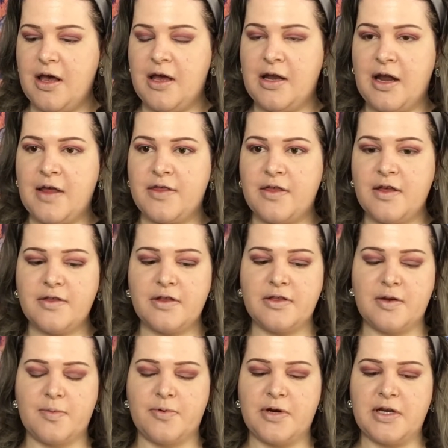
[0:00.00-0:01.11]
And I think that
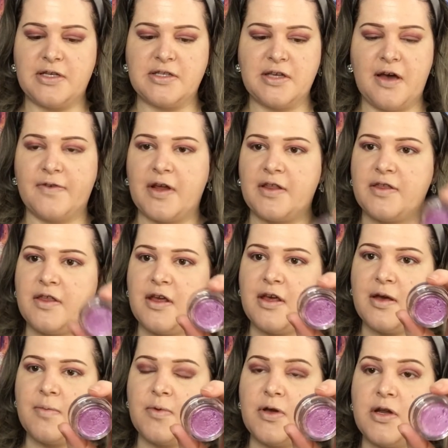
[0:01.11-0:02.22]
they're pretty soft. I
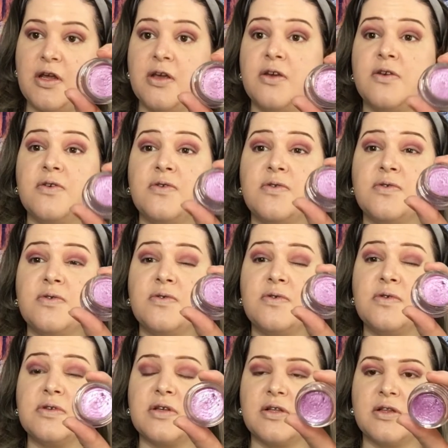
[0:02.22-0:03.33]
think I'm gonna
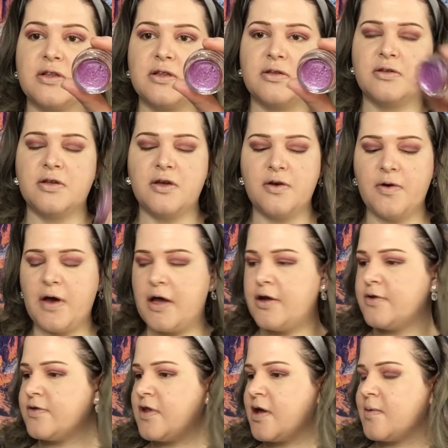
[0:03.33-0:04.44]
use I
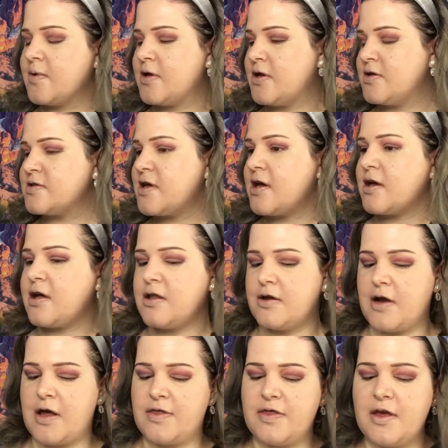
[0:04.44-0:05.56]
don't think I'm gonna use that color.
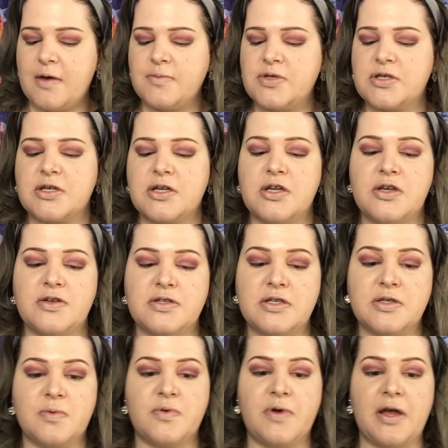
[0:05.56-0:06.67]
I think I'm just gonna use
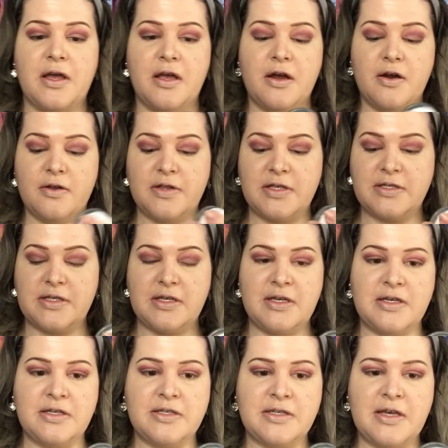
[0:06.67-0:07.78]
this one right here. This
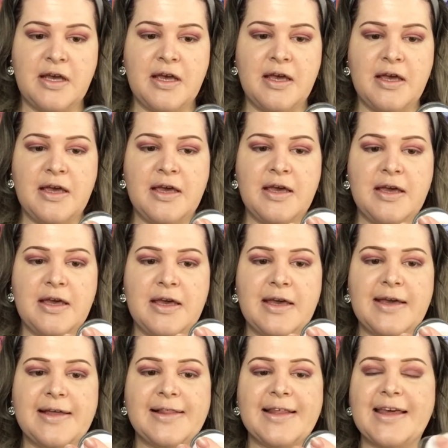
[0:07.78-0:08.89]
is
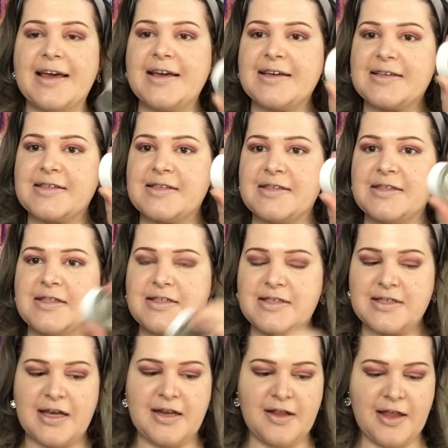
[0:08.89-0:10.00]
Helix. This
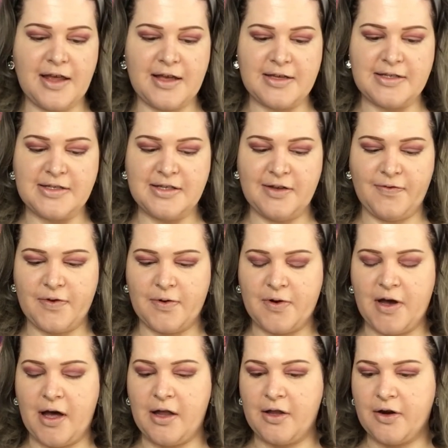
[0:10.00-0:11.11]
is kind of like a silver
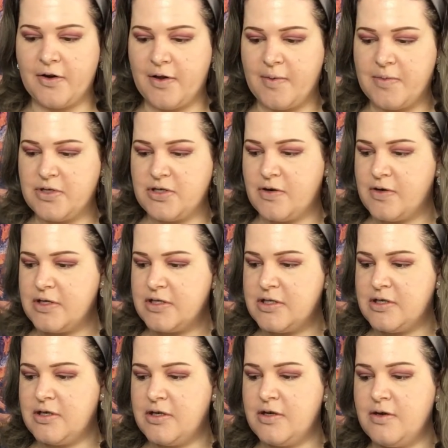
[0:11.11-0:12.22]
color. Let me show it
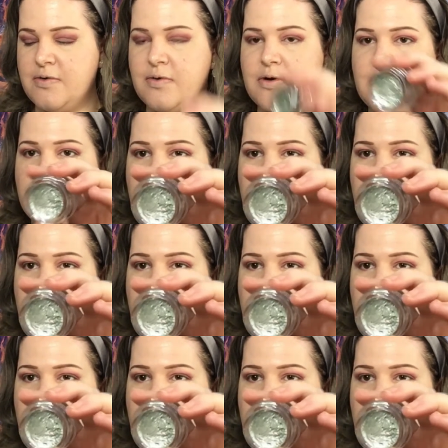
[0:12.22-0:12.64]
to you.